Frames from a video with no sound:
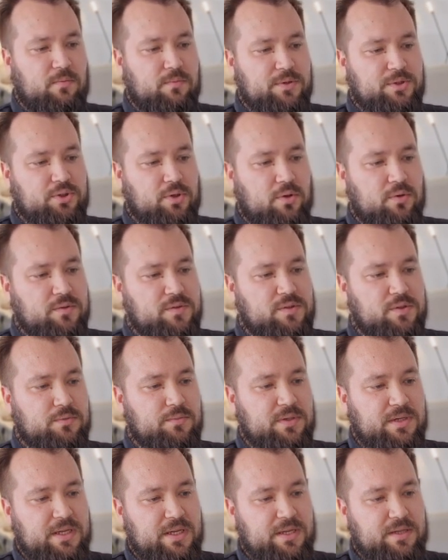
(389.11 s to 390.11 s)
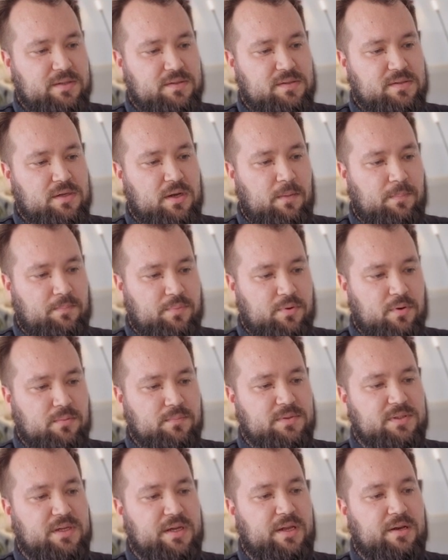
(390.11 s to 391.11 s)
which also needs a
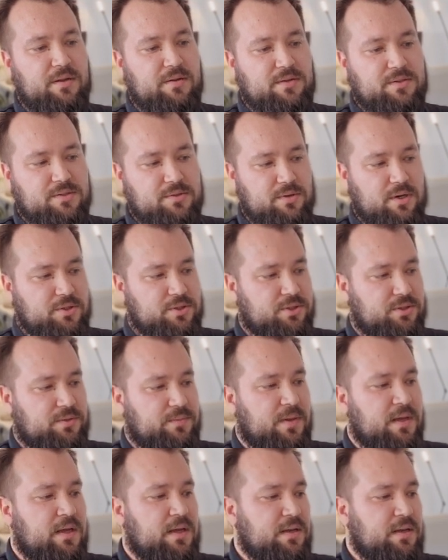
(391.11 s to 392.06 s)
prompt and an instruction.